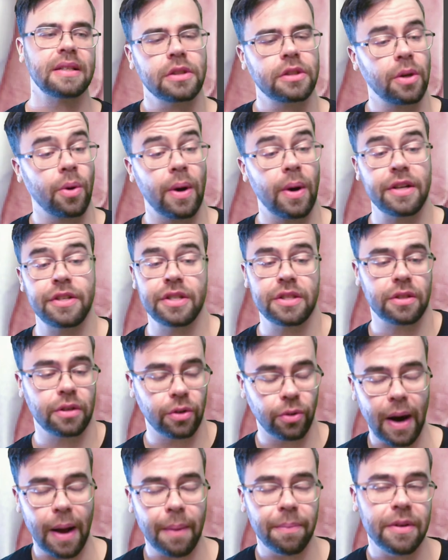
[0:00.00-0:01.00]
So I just
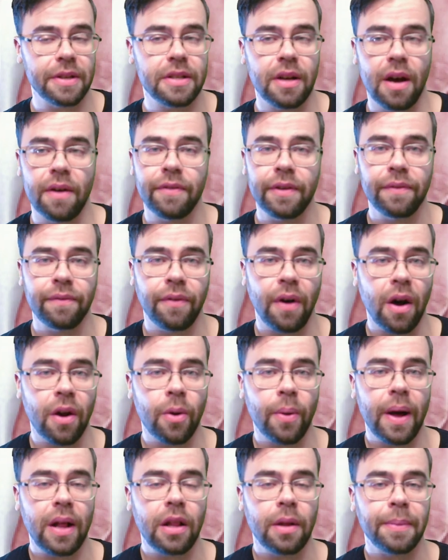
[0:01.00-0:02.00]
grabbed this off
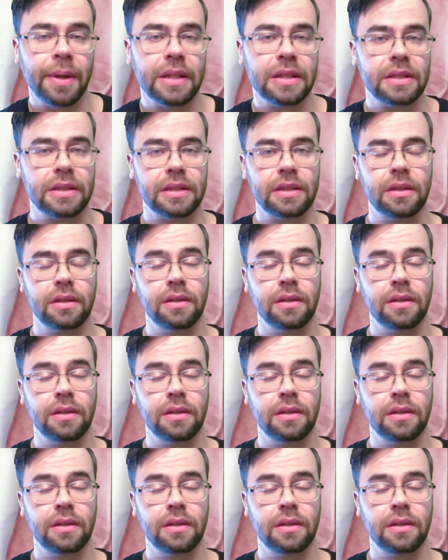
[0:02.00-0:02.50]
Envato Elements,